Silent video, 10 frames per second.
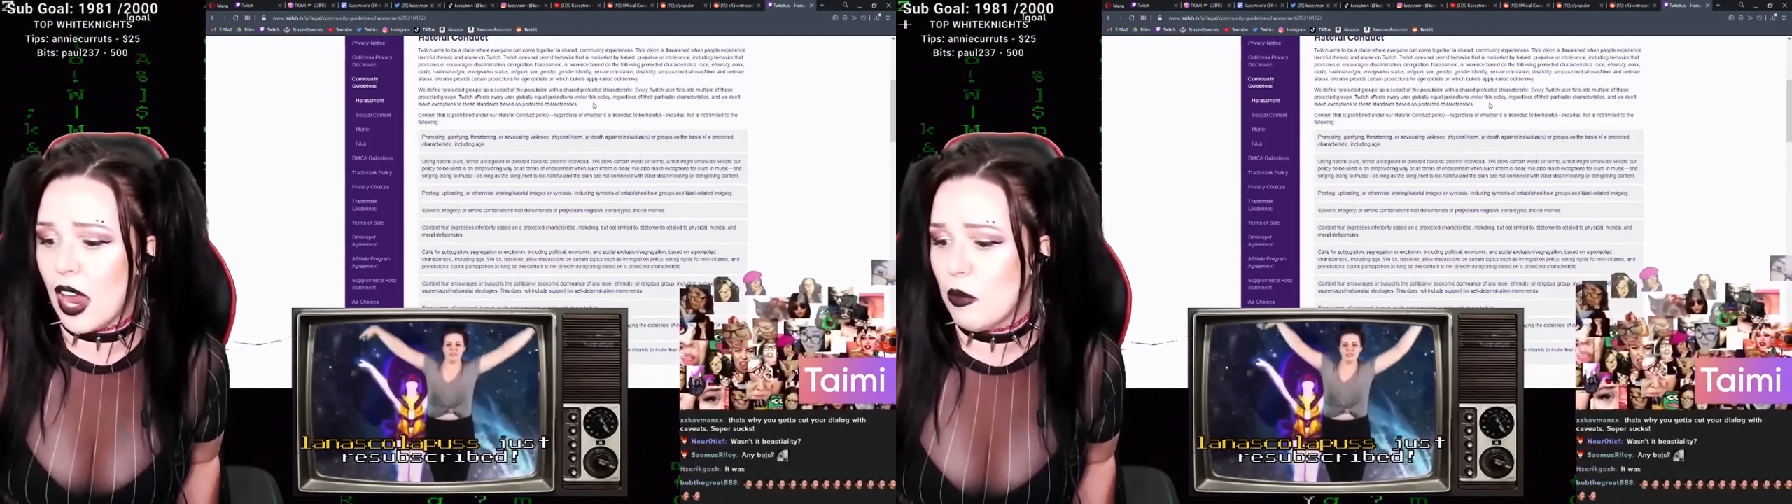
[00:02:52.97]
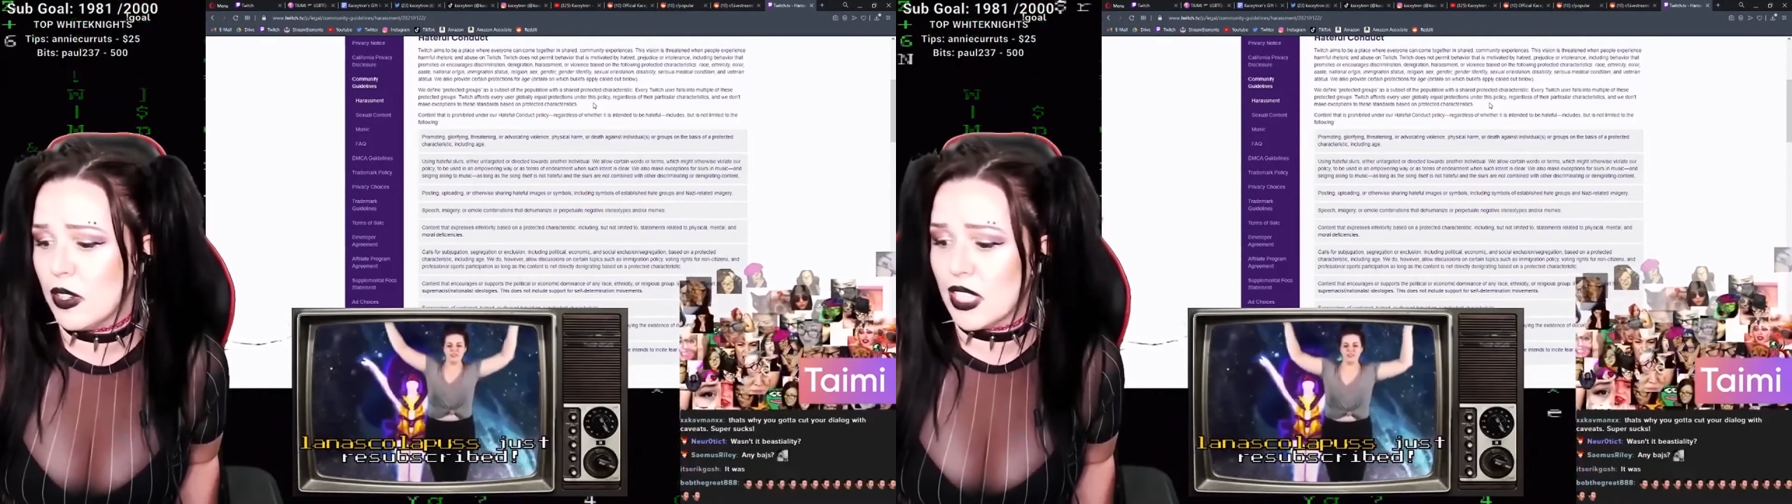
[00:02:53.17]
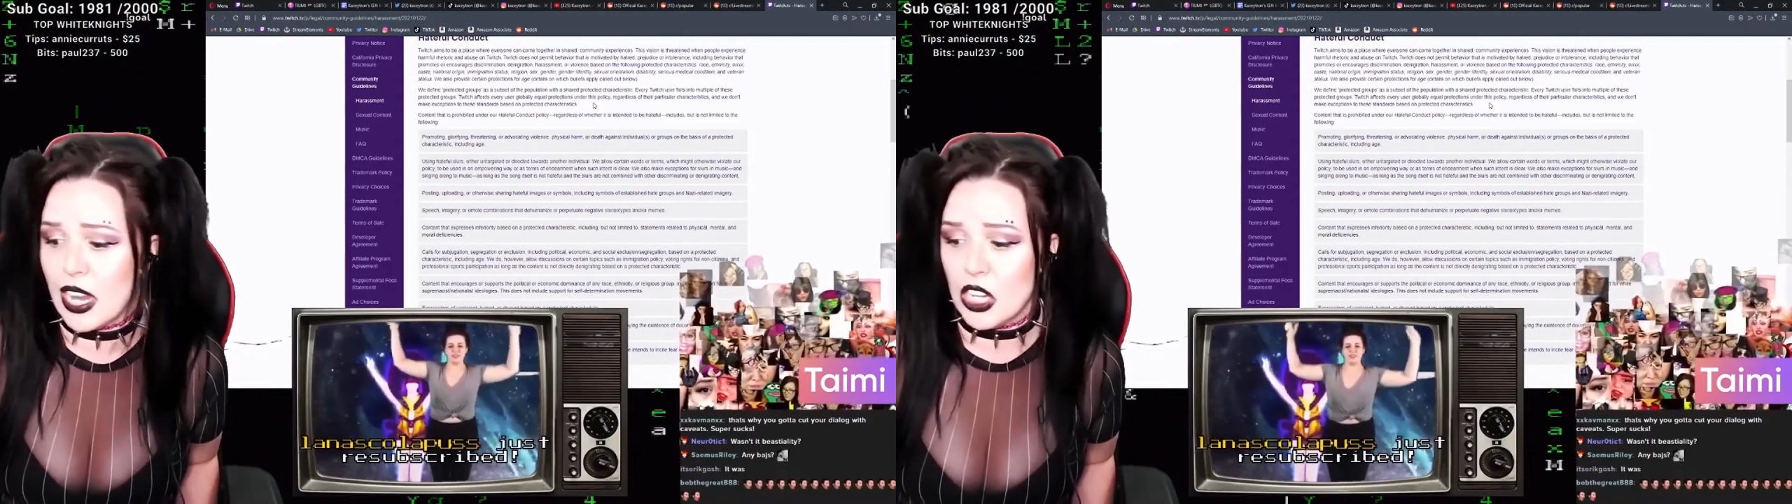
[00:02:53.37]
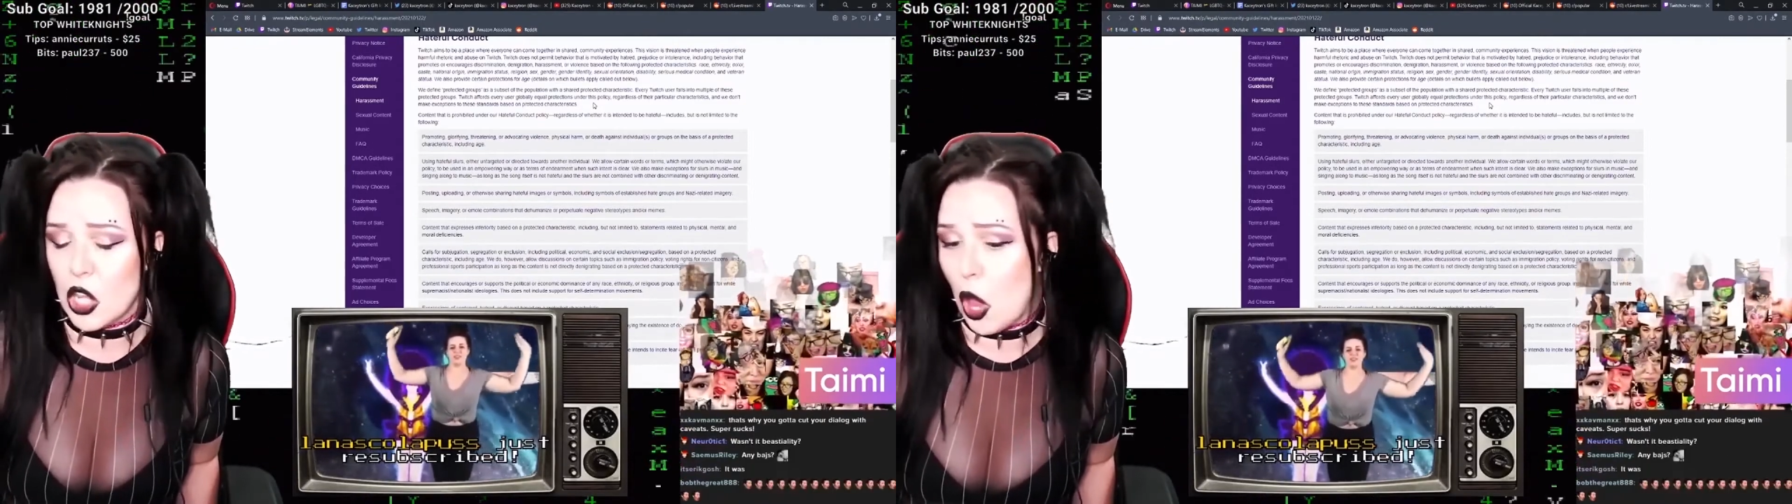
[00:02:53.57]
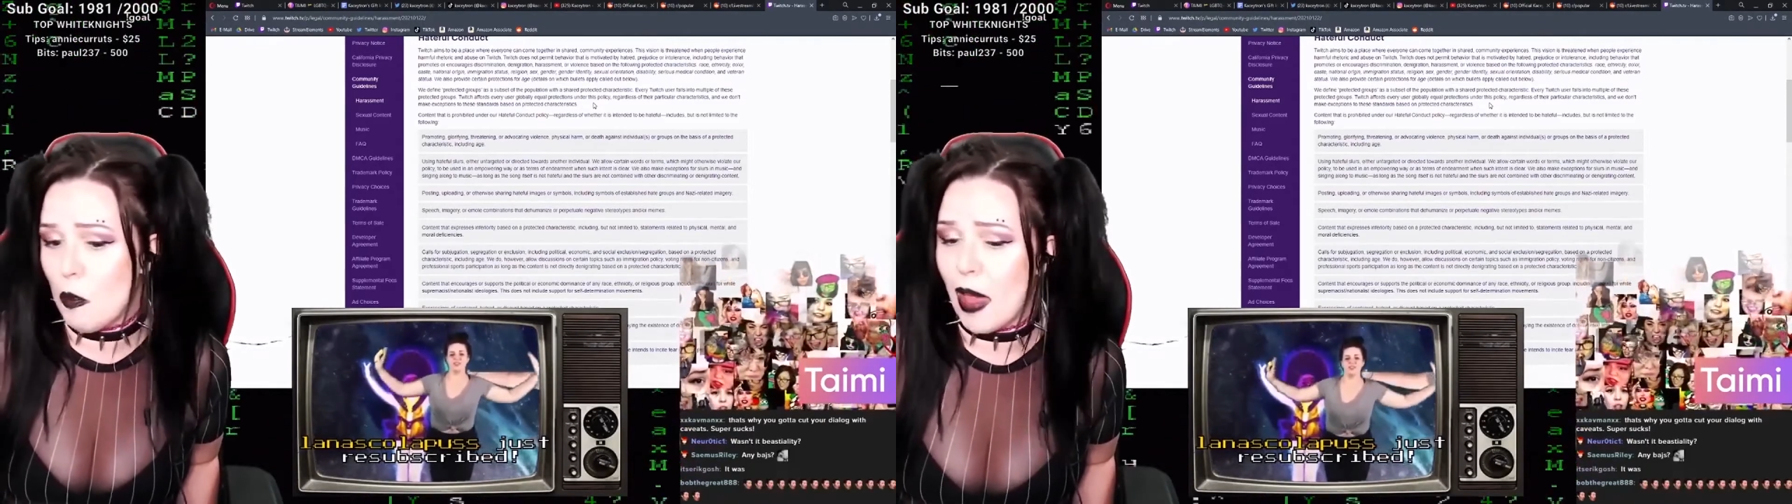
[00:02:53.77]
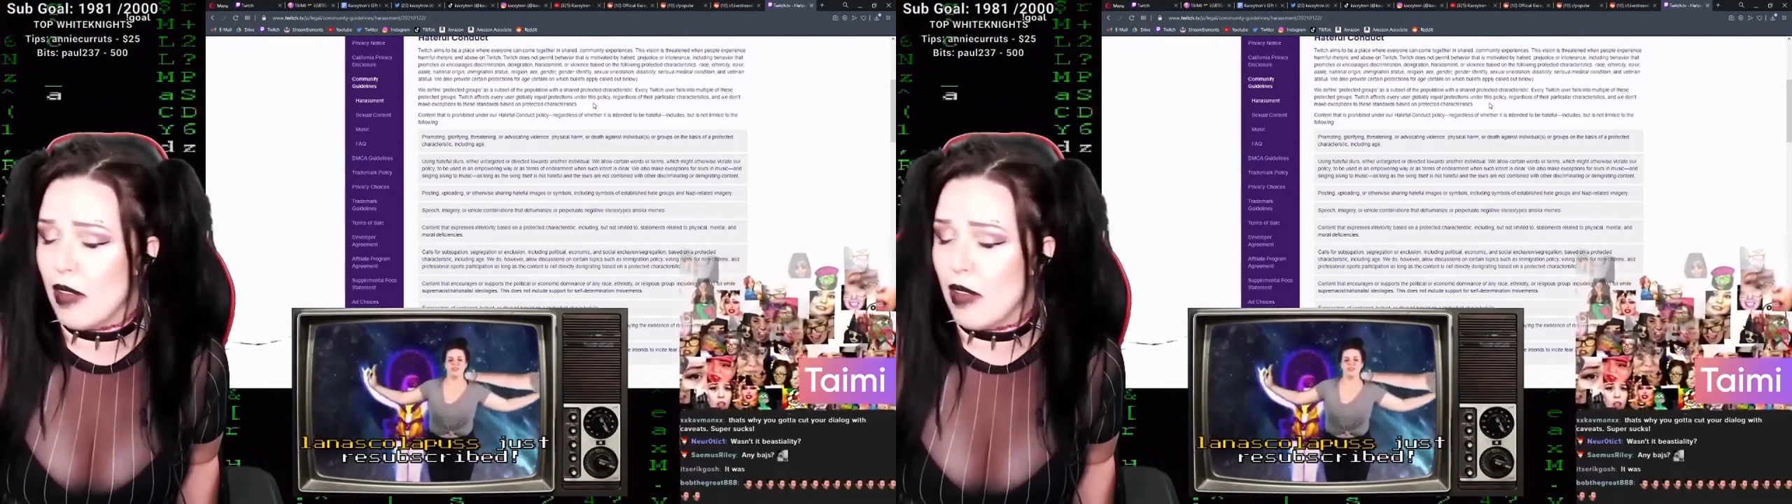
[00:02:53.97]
I was like, nope,